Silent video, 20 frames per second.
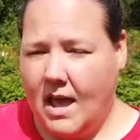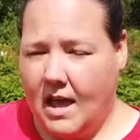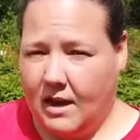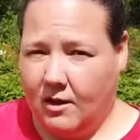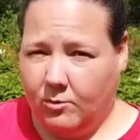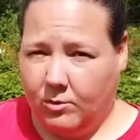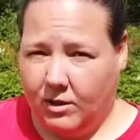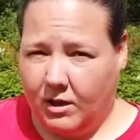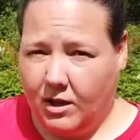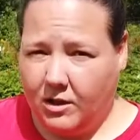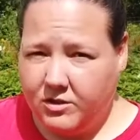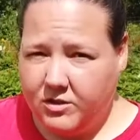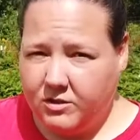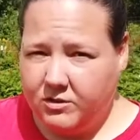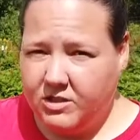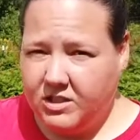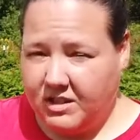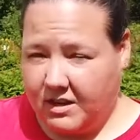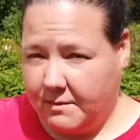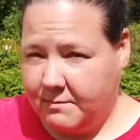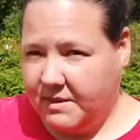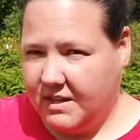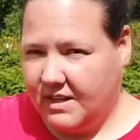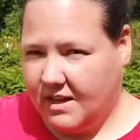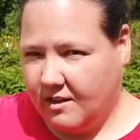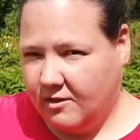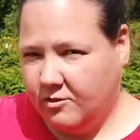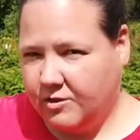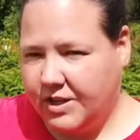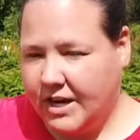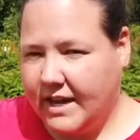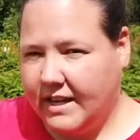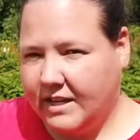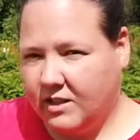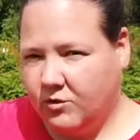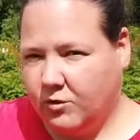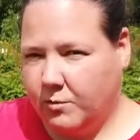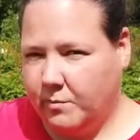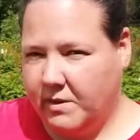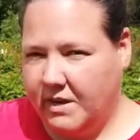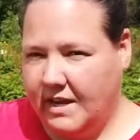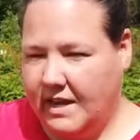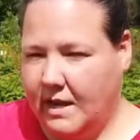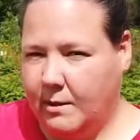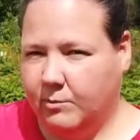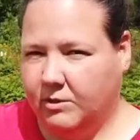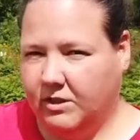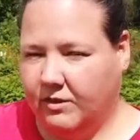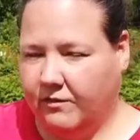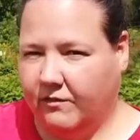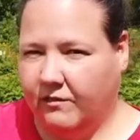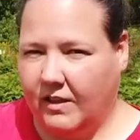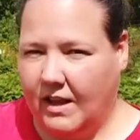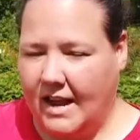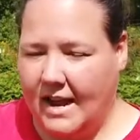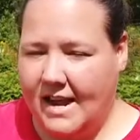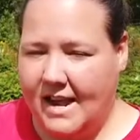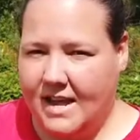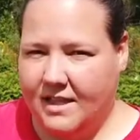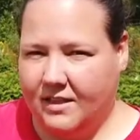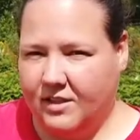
and it will also stop the yellow jackets from being able to fly,